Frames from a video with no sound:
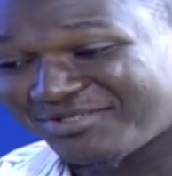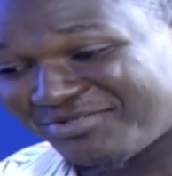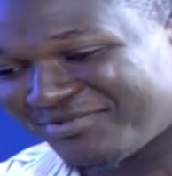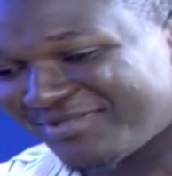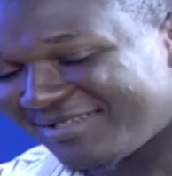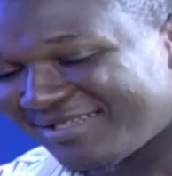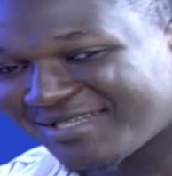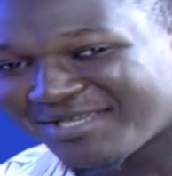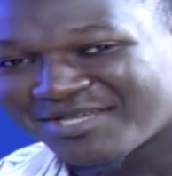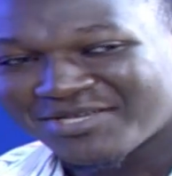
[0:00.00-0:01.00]
Good, man.
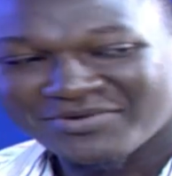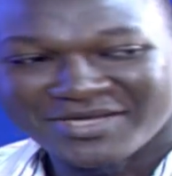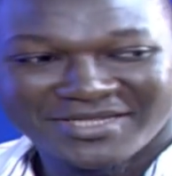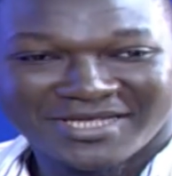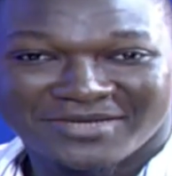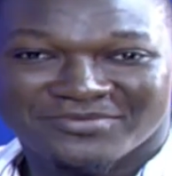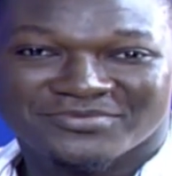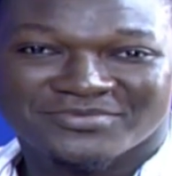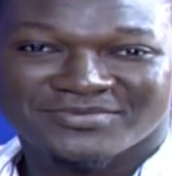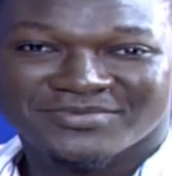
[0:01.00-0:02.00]
Well,
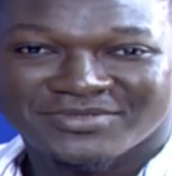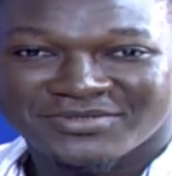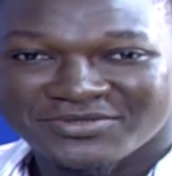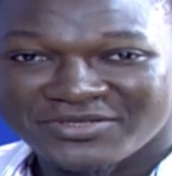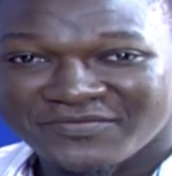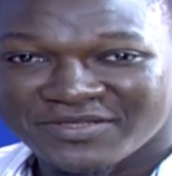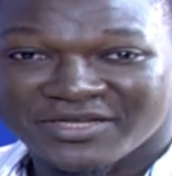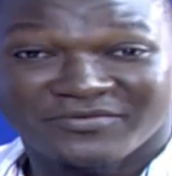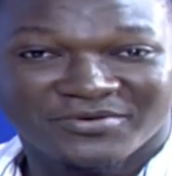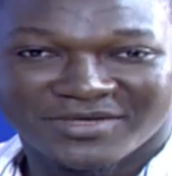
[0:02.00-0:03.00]
good evening,
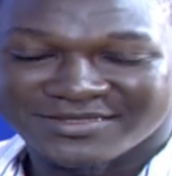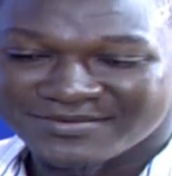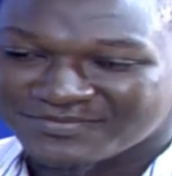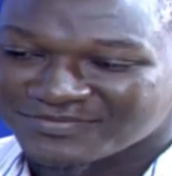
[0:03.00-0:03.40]
everyone.